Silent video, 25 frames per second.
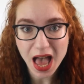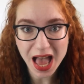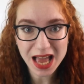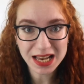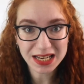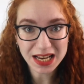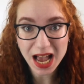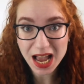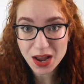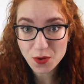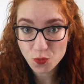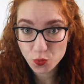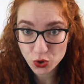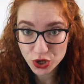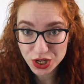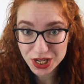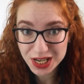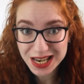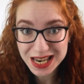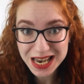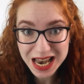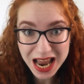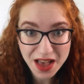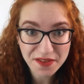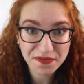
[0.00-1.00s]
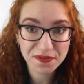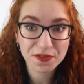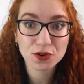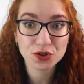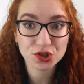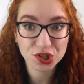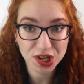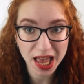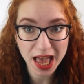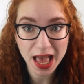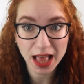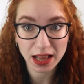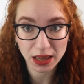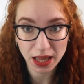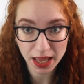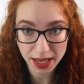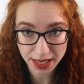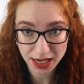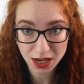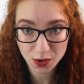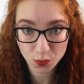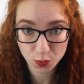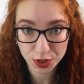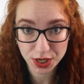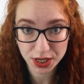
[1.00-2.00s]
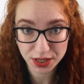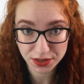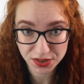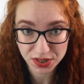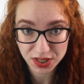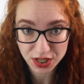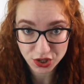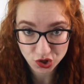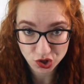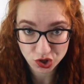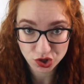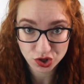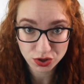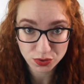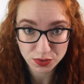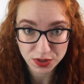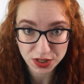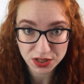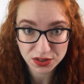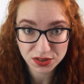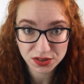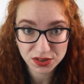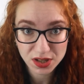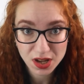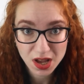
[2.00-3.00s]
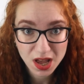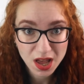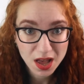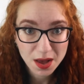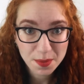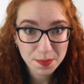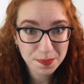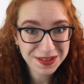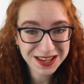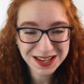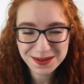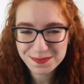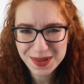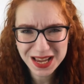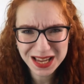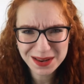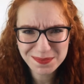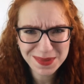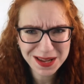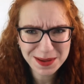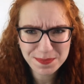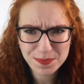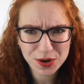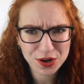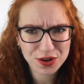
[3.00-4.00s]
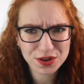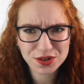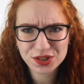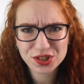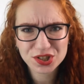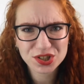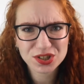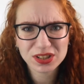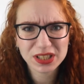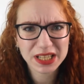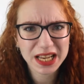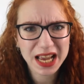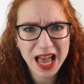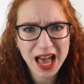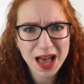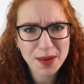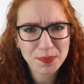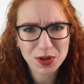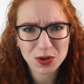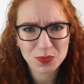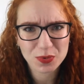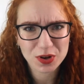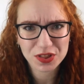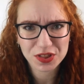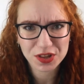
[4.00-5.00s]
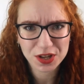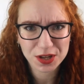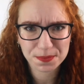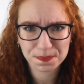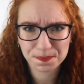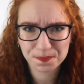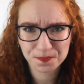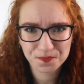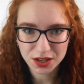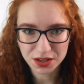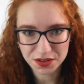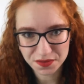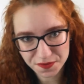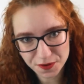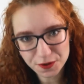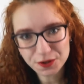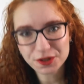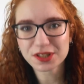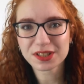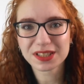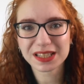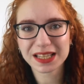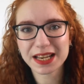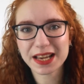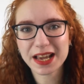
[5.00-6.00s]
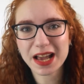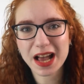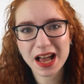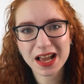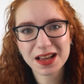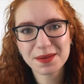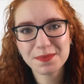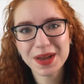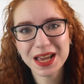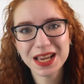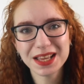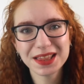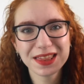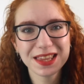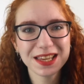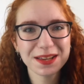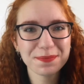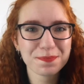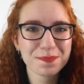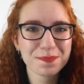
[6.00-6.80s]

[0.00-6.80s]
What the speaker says: and I would never tell anyone else they should do this, but it made me personally happy with it. Conversely, I made the